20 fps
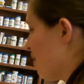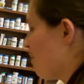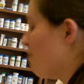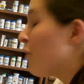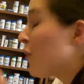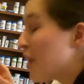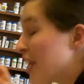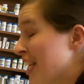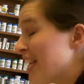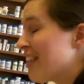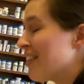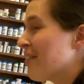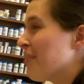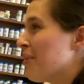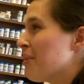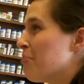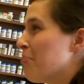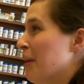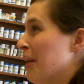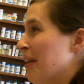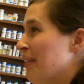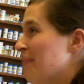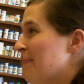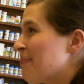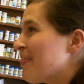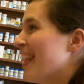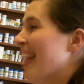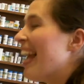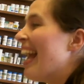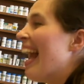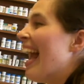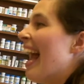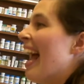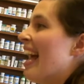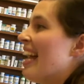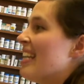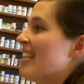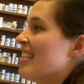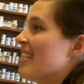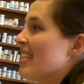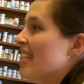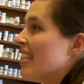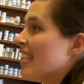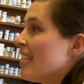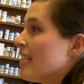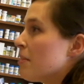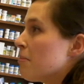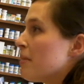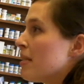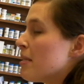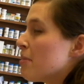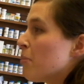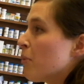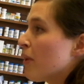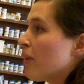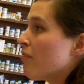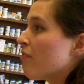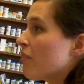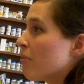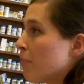40-year-old male, and he's been smoking for